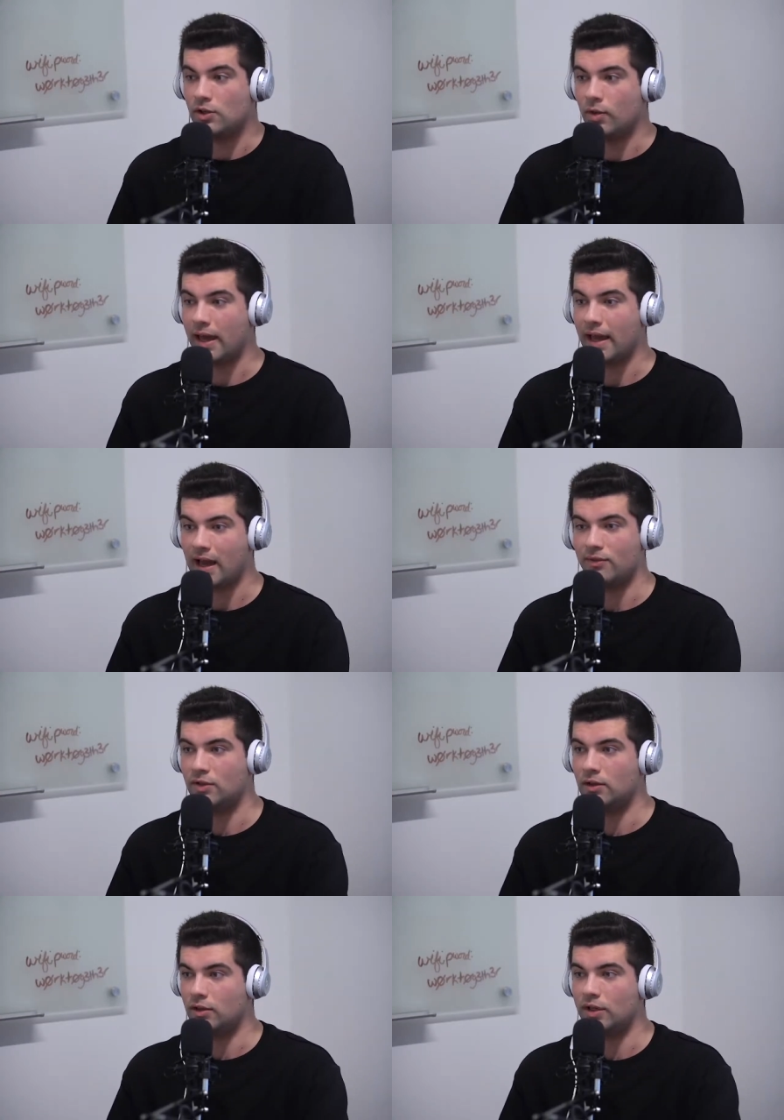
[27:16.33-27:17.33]
you have
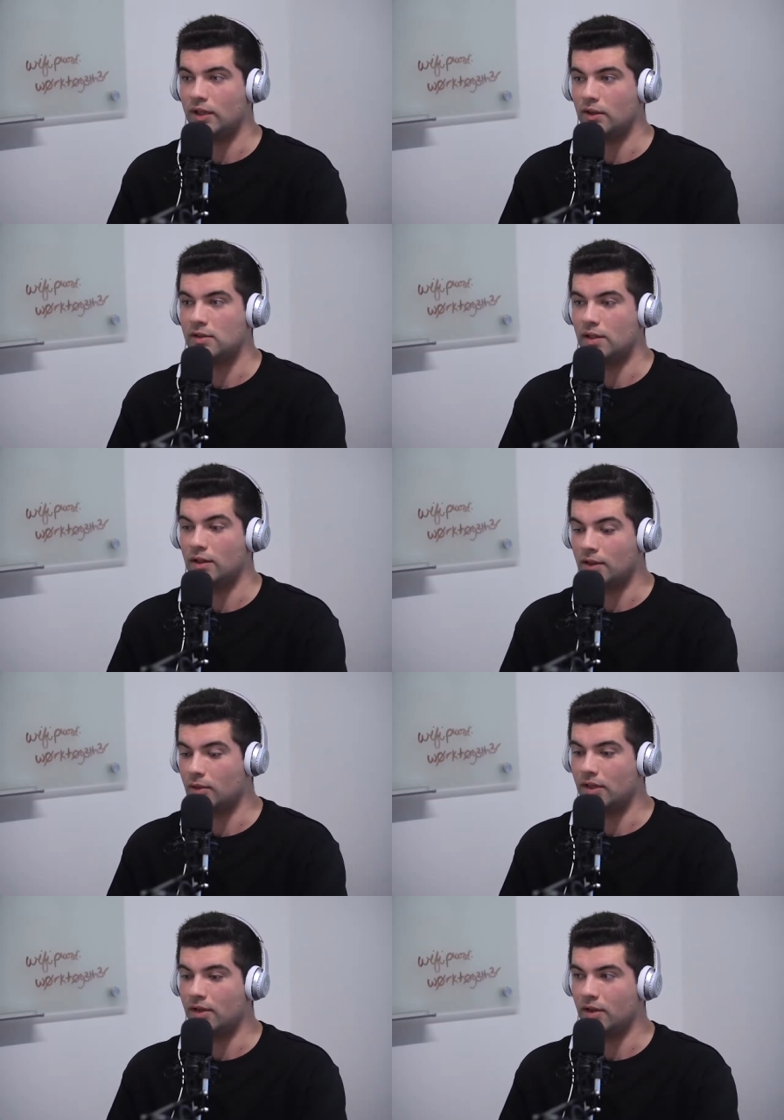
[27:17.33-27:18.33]
to learn at least a little
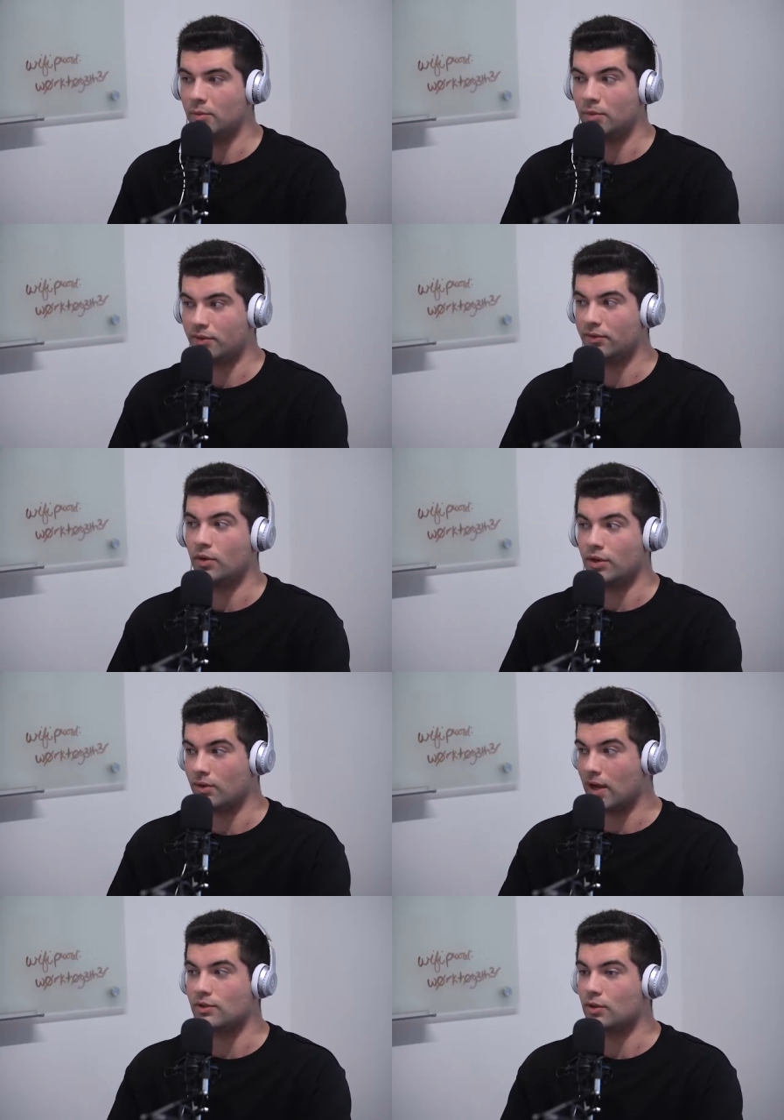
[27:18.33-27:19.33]
bit of it before you
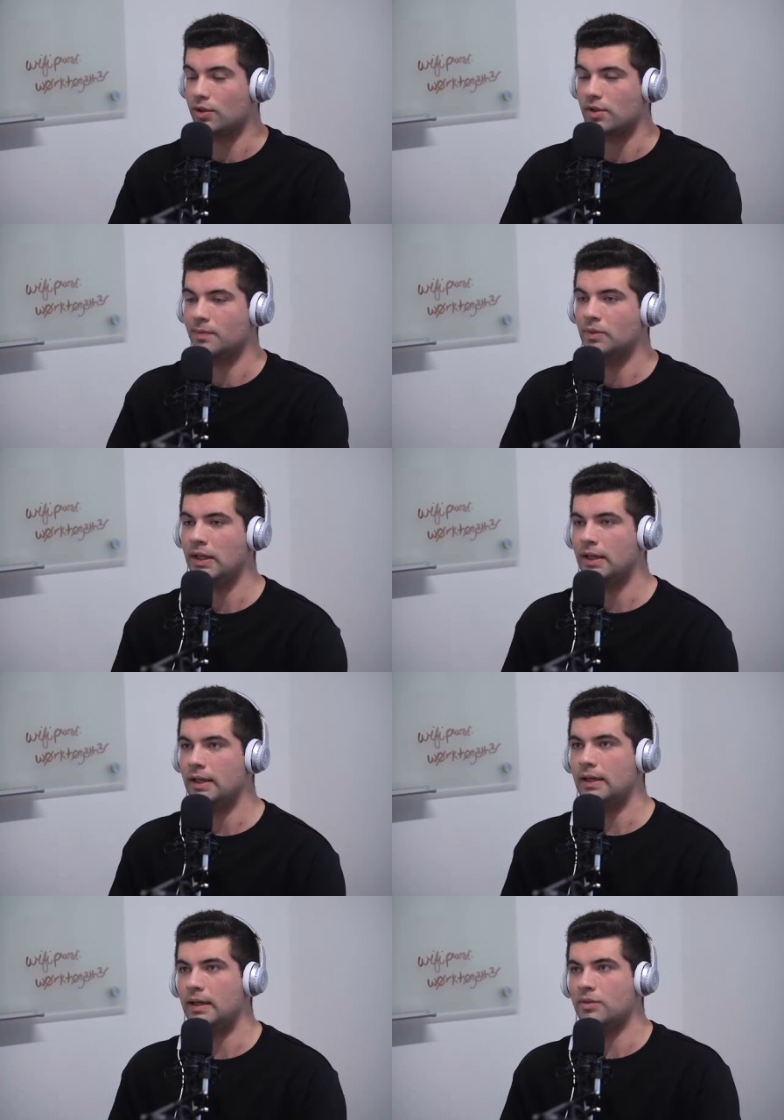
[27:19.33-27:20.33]
outsource it.
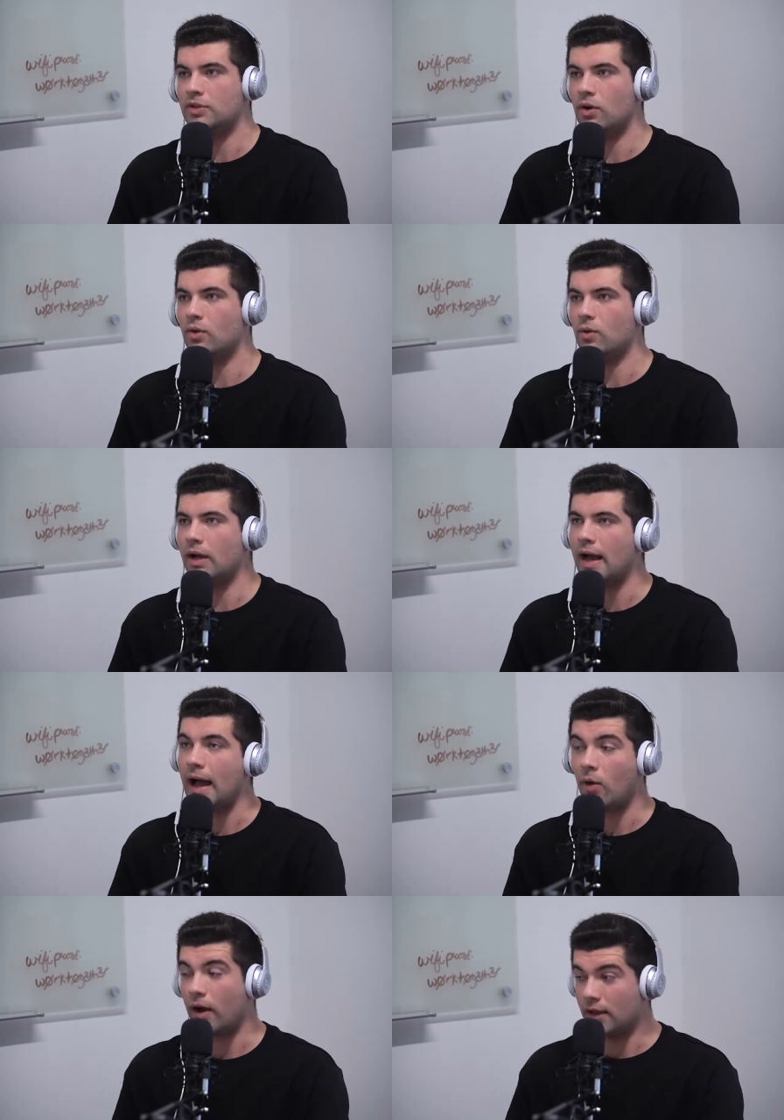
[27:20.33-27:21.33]
So
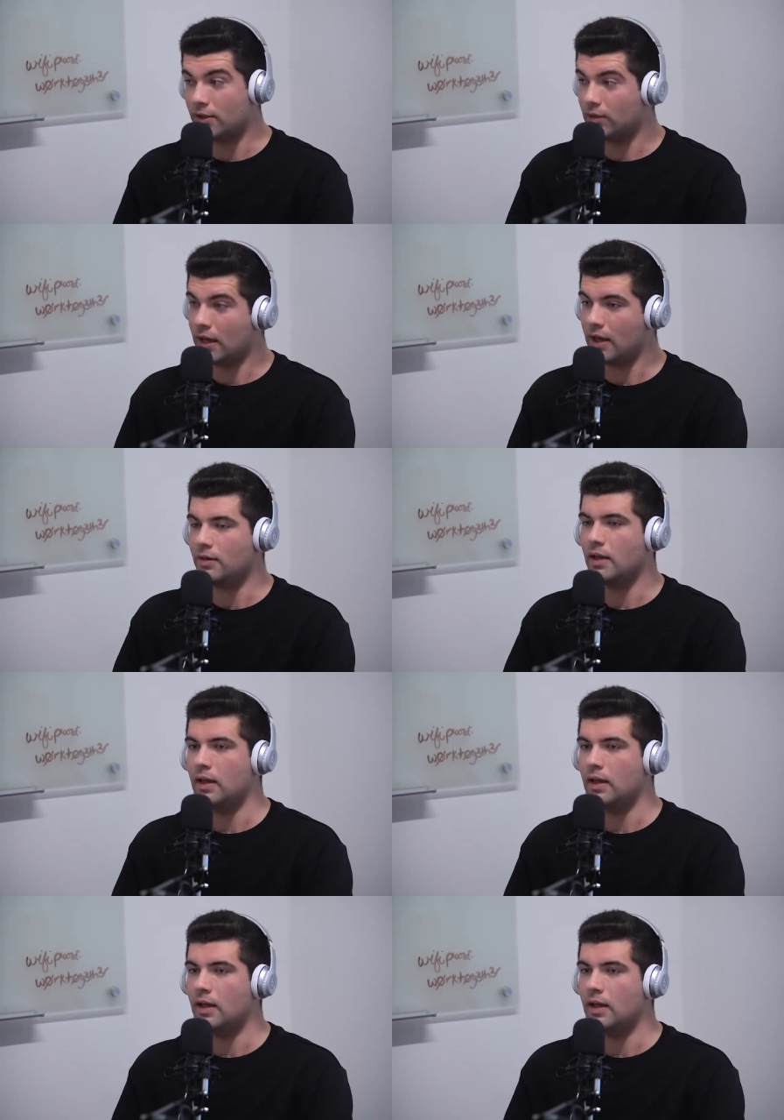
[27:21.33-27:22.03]
how I do that